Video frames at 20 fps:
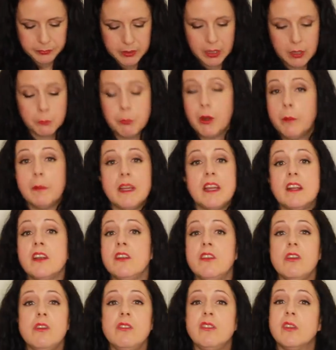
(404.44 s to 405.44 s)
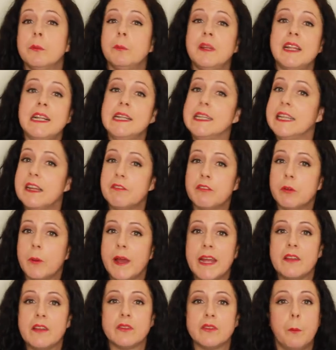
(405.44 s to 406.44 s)
I'm probably going to do some little giveaway
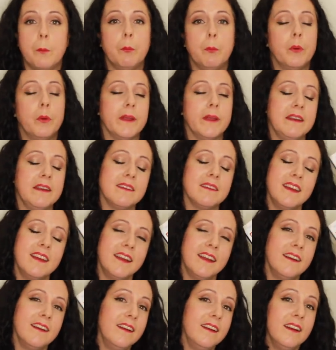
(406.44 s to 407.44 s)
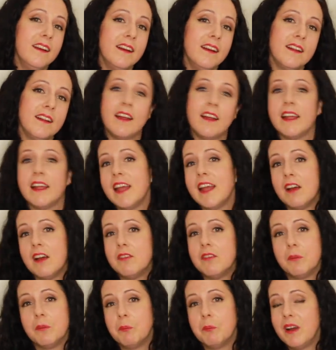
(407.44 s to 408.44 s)
at some point. I might
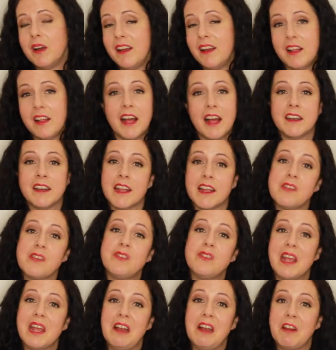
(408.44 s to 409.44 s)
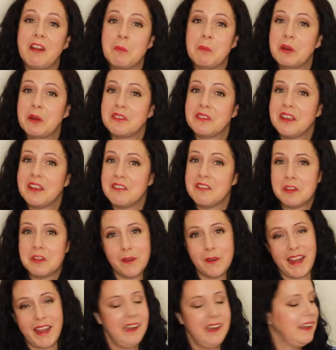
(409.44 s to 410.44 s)
have a nice tailoring book to give
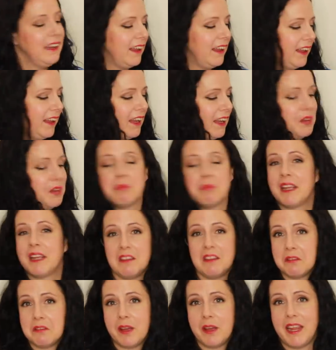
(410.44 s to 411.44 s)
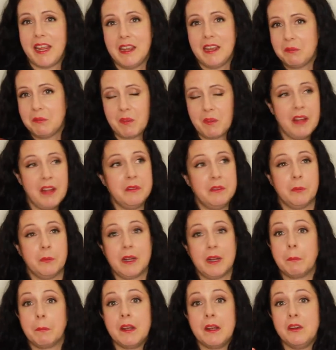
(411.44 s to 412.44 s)
away in my giveaway. I don't know when
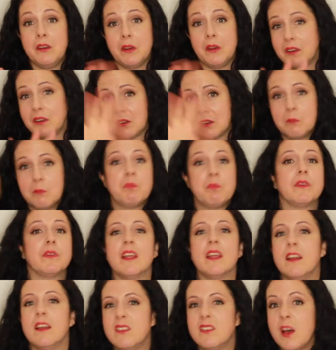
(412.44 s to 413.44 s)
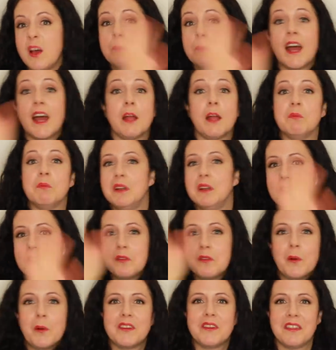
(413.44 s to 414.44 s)
I'm going to do it. Sometime. Look
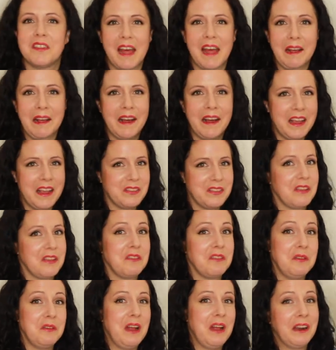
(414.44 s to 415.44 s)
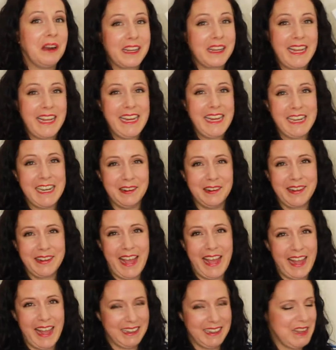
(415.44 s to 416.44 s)
forward to that, guys, if you are keen on
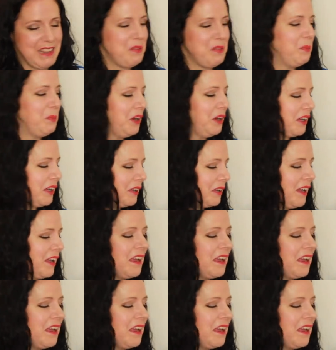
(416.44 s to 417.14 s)
getting this book.